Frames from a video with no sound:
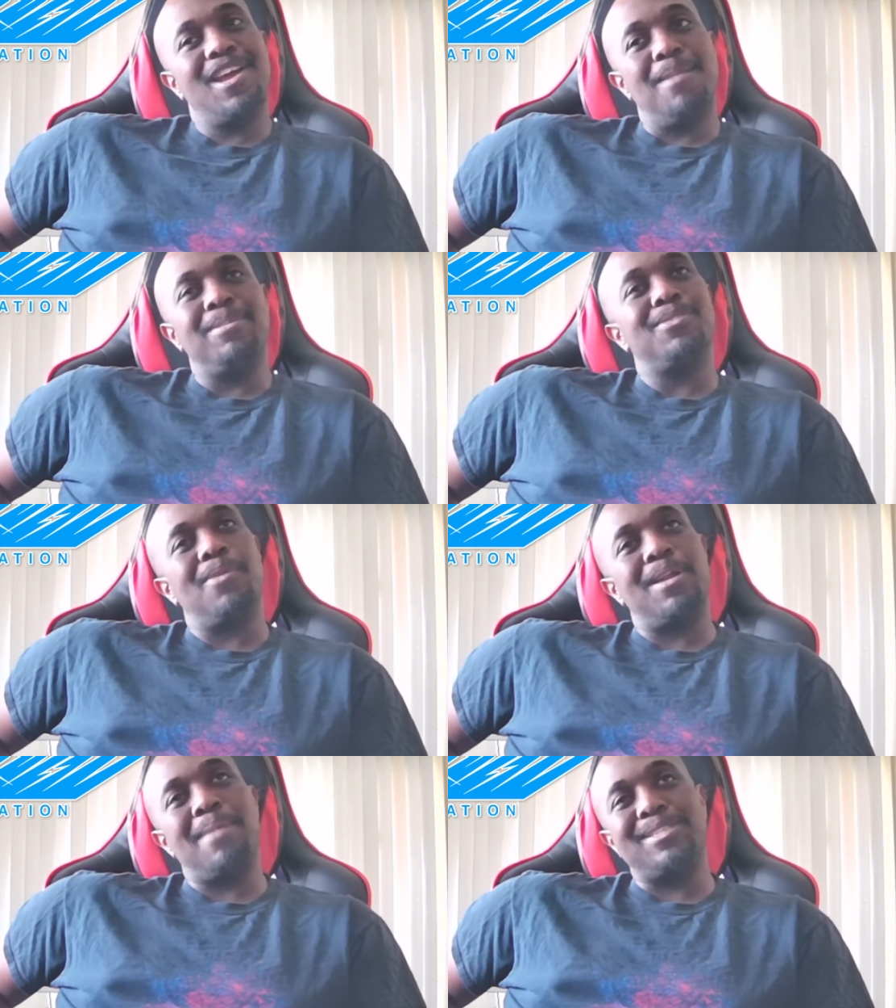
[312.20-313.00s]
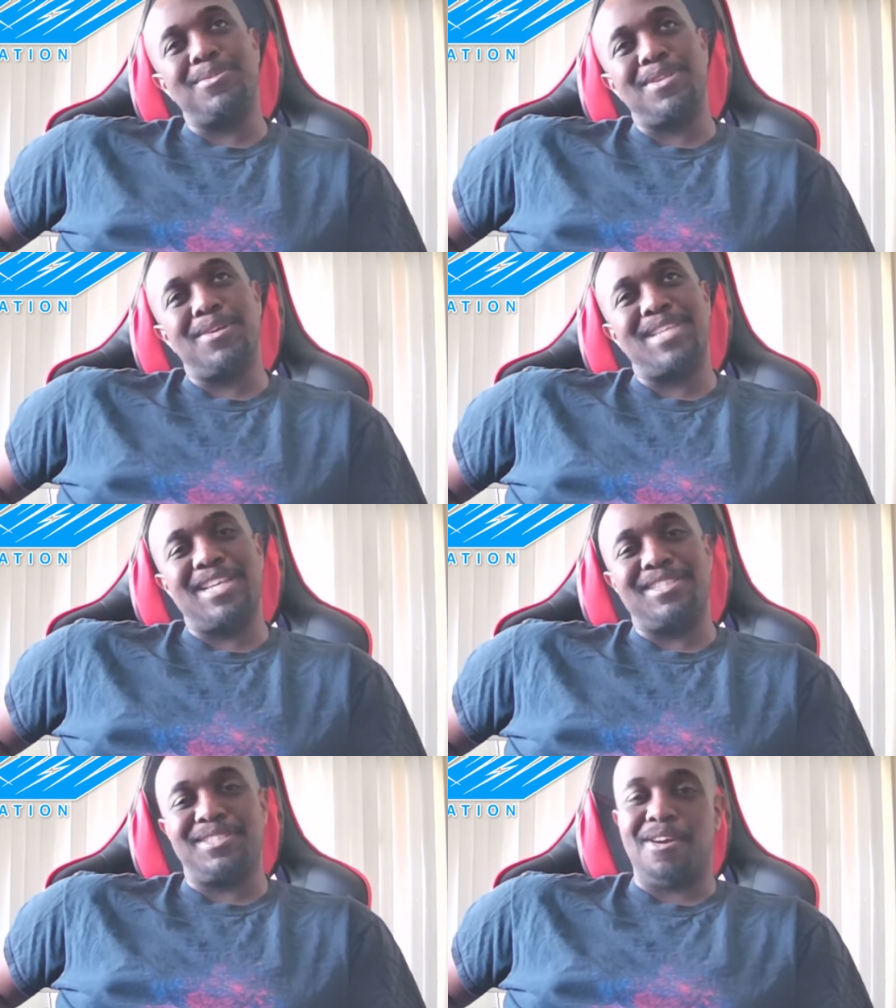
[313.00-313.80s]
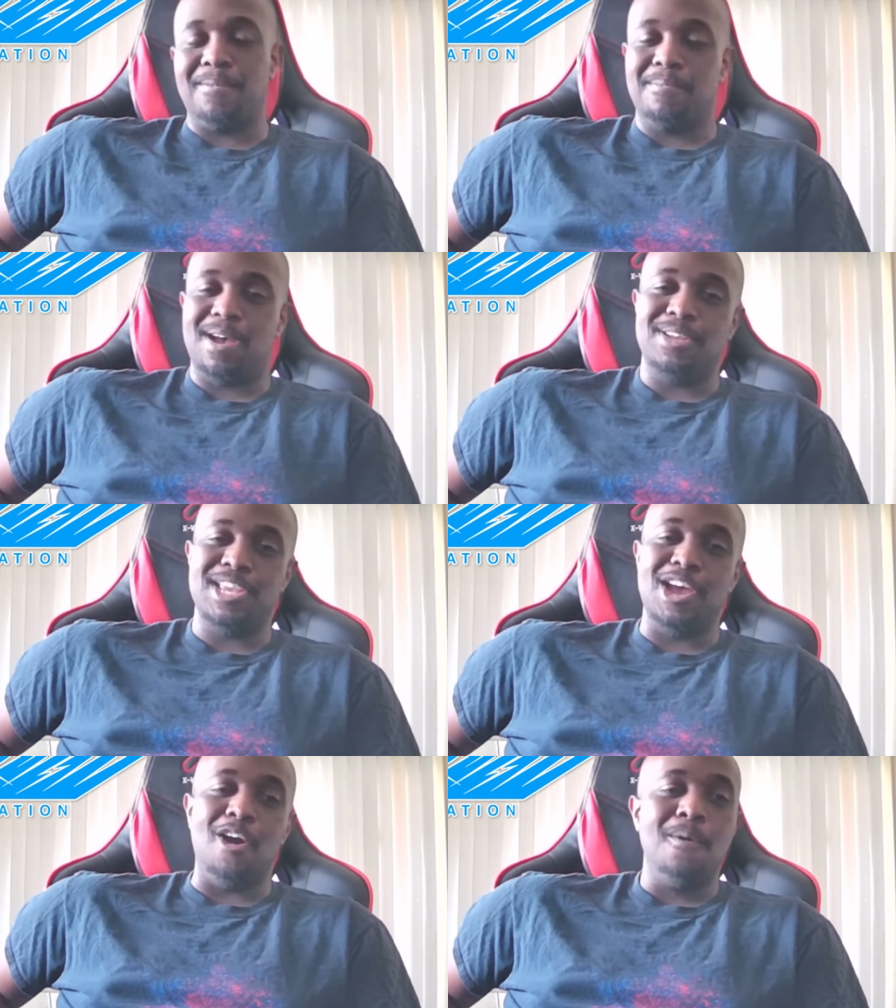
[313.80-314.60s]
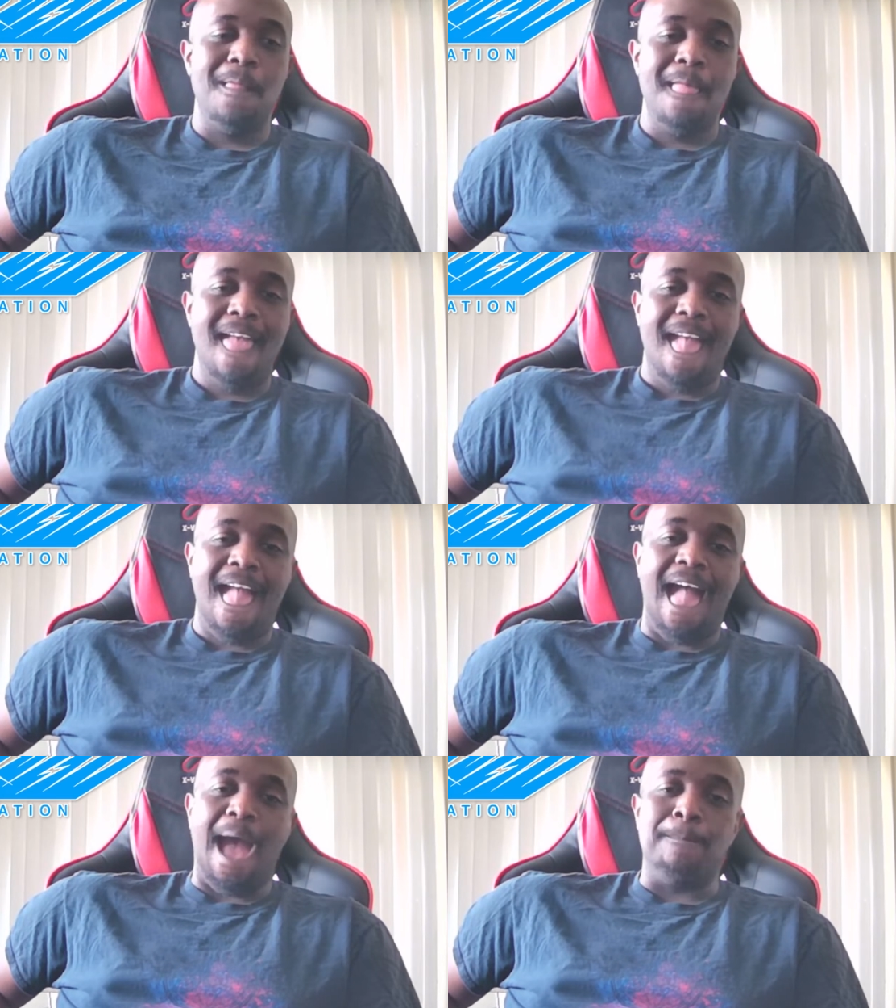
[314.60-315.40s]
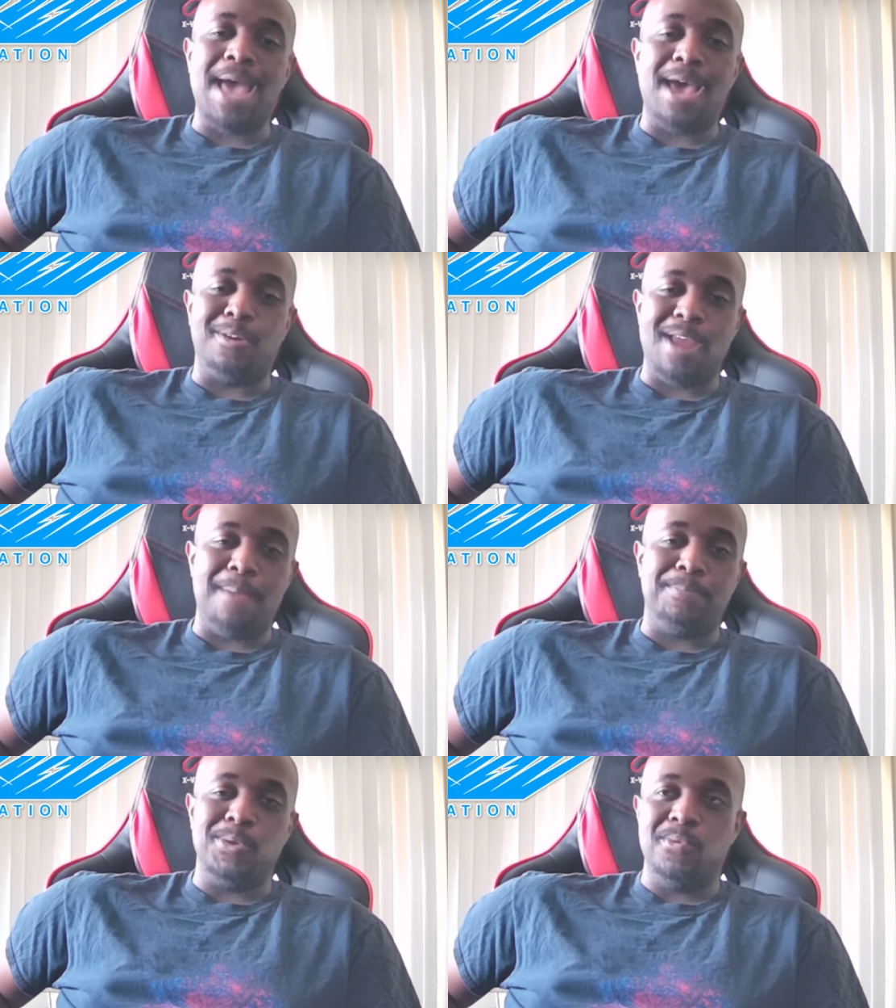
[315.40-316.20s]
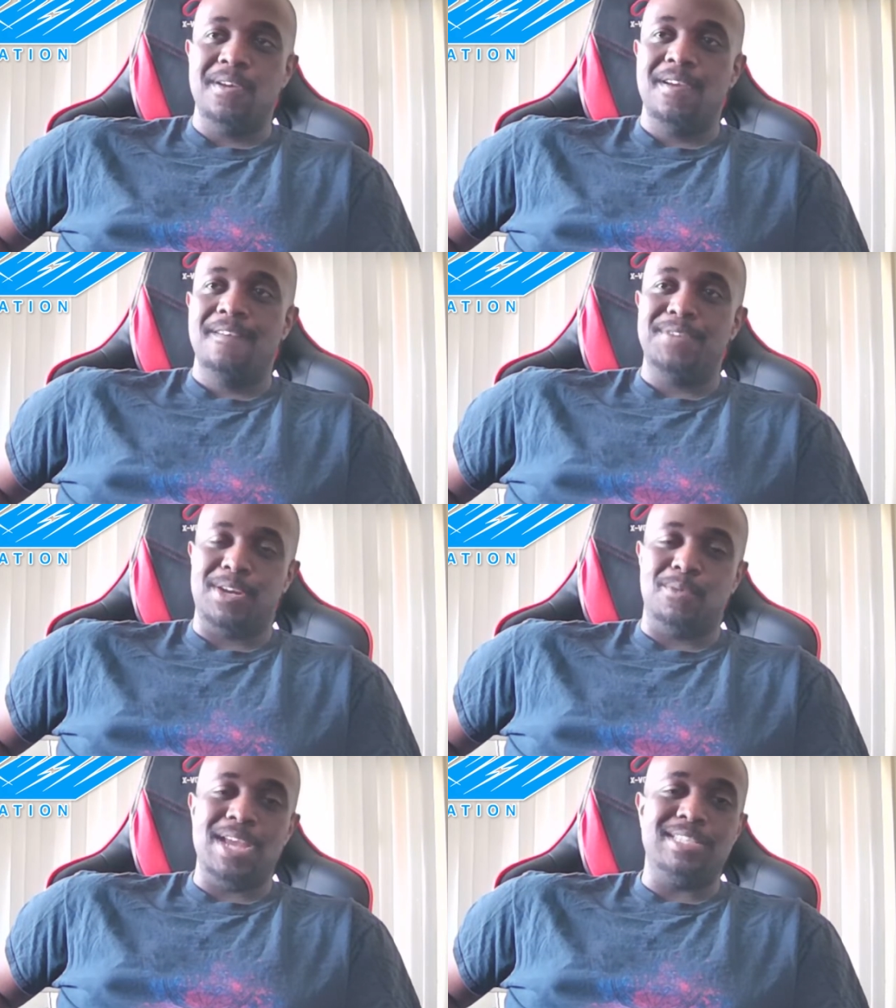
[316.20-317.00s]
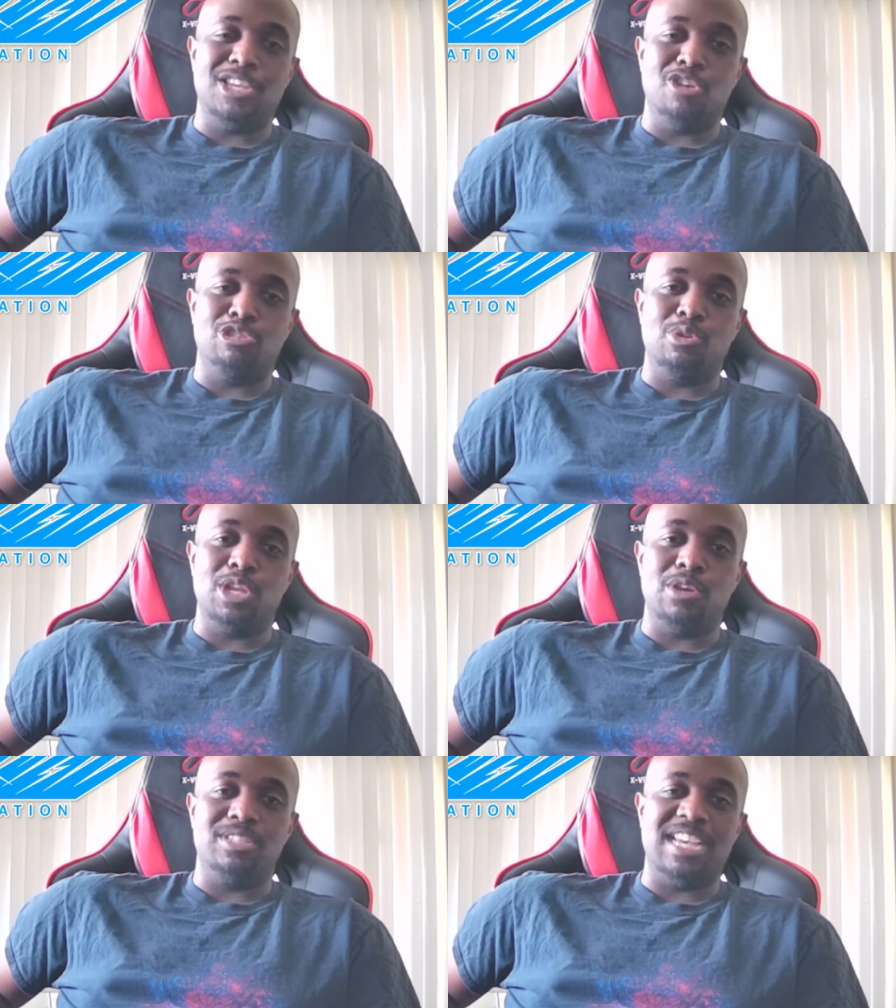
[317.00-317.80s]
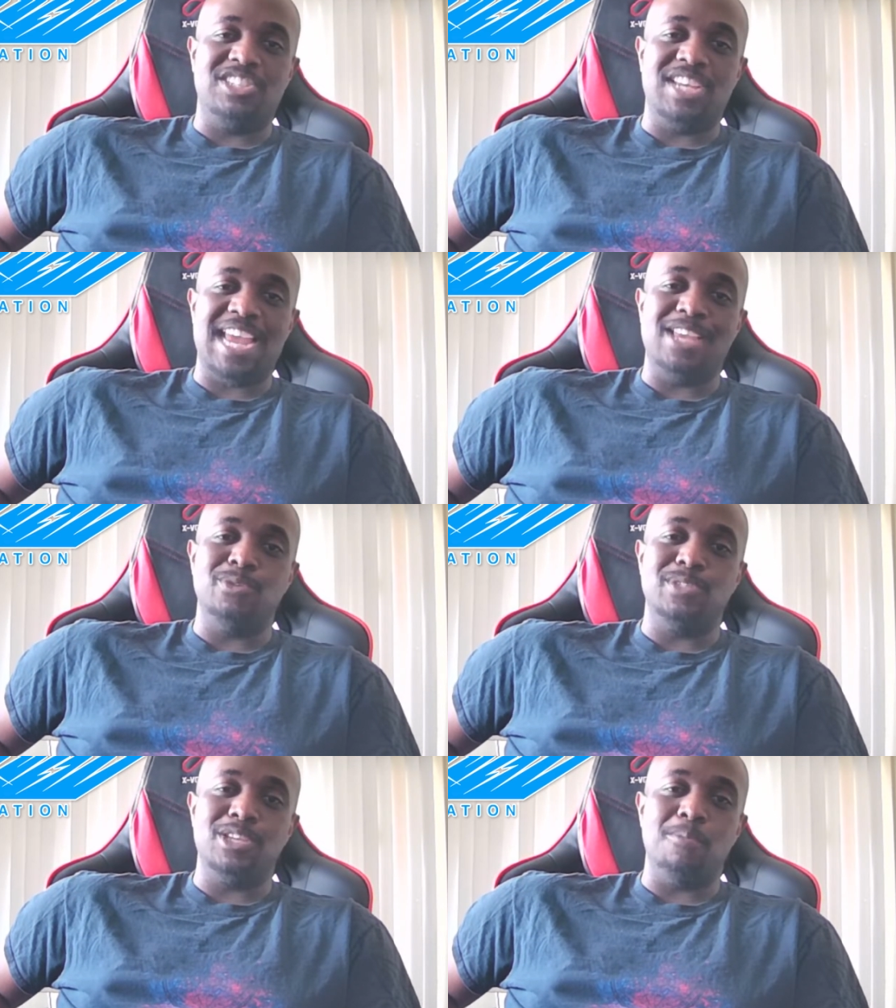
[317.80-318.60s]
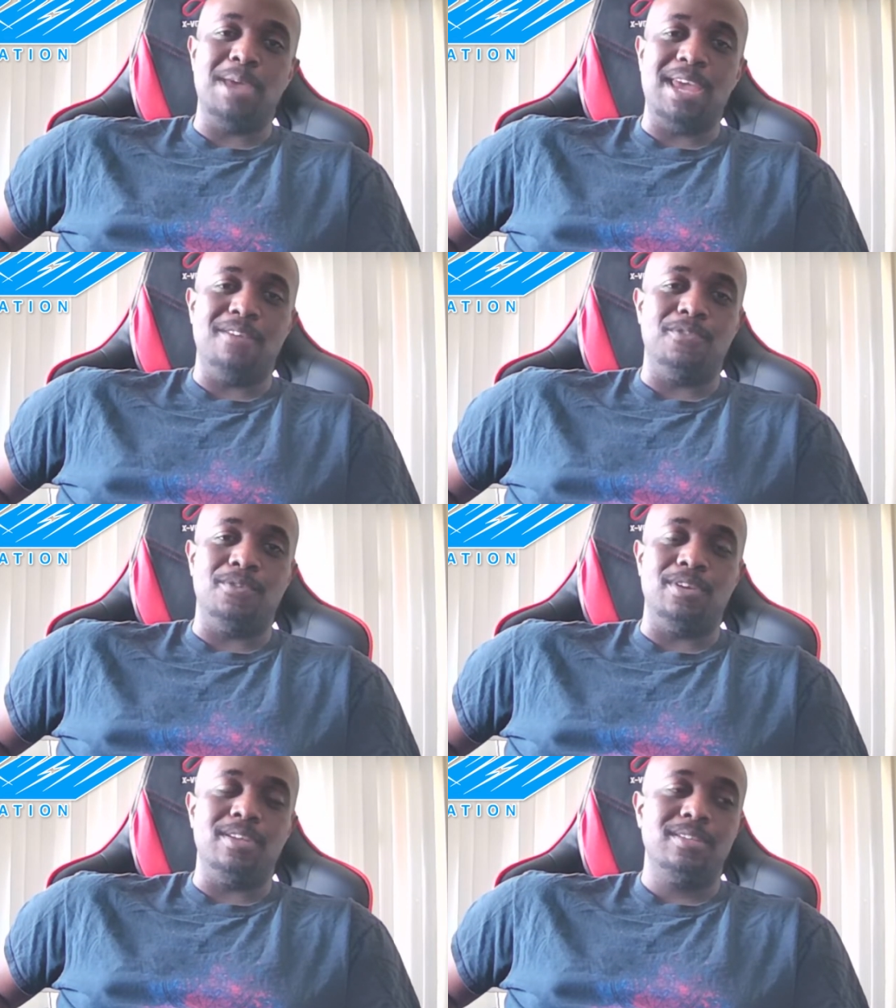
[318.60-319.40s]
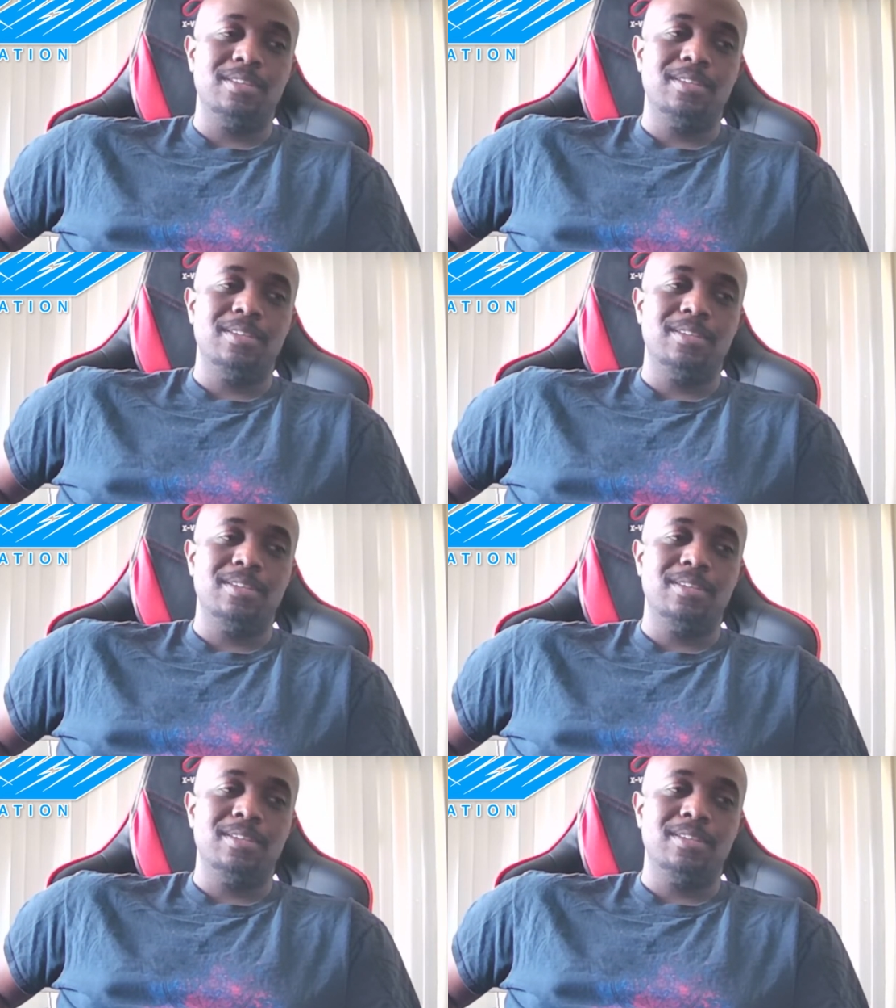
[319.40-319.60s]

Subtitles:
come into one of my studio sessions talking about, yo, I battle rap you for the rest of your studio session and you still paying for it.